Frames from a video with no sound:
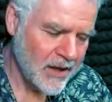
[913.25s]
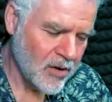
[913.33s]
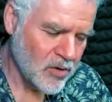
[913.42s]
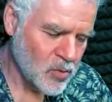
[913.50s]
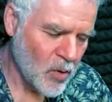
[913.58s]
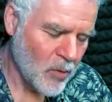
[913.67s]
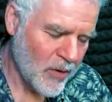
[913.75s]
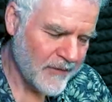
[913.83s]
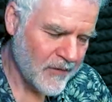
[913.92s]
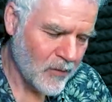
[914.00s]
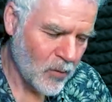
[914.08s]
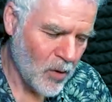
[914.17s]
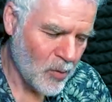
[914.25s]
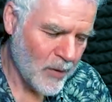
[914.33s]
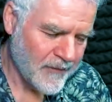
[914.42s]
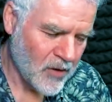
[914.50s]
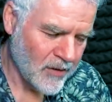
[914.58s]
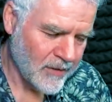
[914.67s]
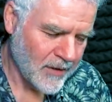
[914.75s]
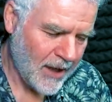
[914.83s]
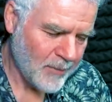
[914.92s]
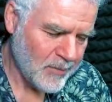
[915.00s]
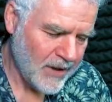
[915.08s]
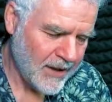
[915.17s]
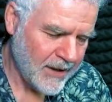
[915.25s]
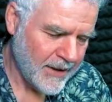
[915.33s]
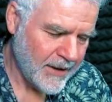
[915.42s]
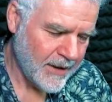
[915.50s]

of course what we've what we've got happening